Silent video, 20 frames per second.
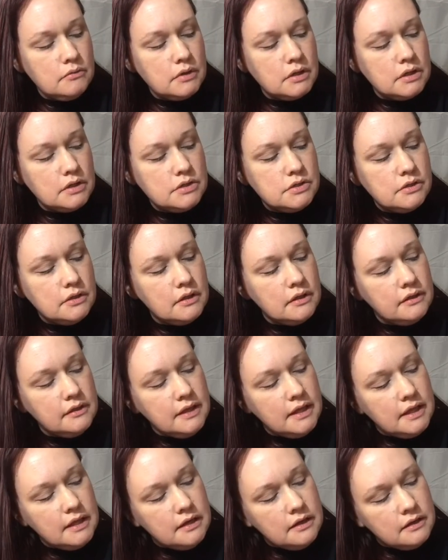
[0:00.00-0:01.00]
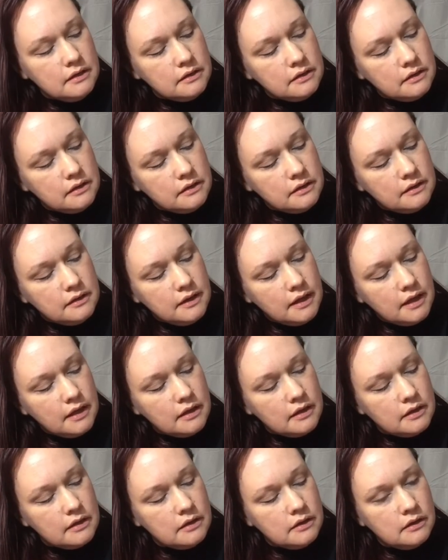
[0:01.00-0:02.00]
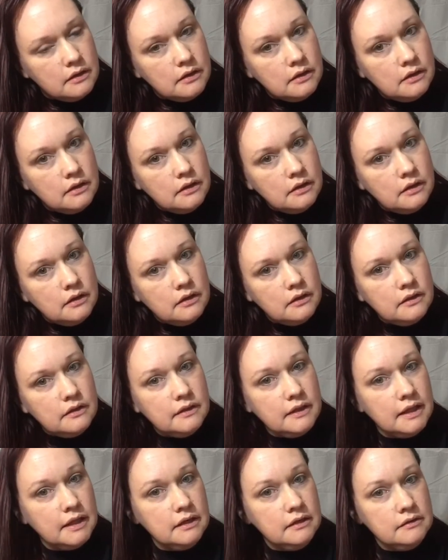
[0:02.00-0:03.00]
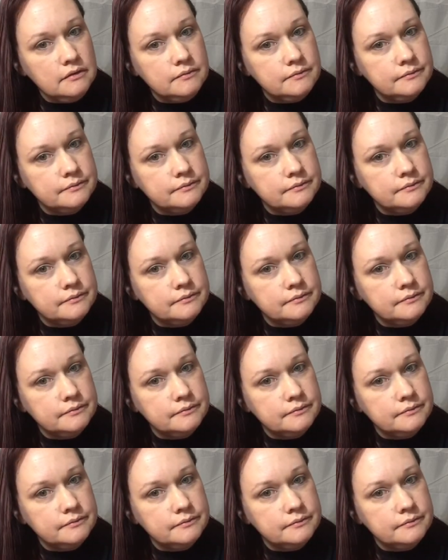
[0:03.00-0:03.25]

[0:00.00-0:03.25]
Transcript: We're going to do the thin, thick, thin,